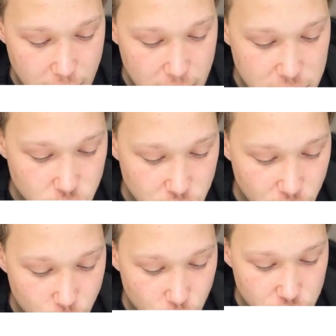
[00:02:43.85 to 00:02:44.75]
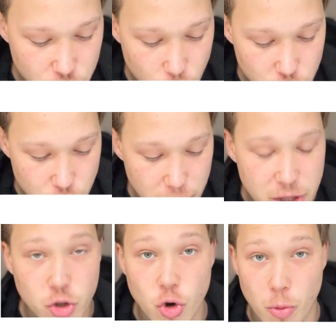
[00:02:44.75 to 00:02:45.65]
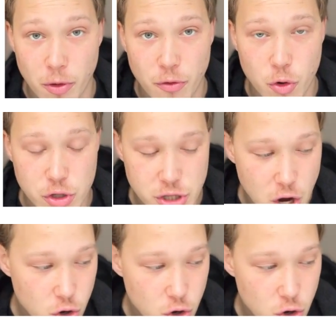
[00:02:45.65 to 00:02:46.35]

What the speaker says: So therefore, there's going to be the normal force.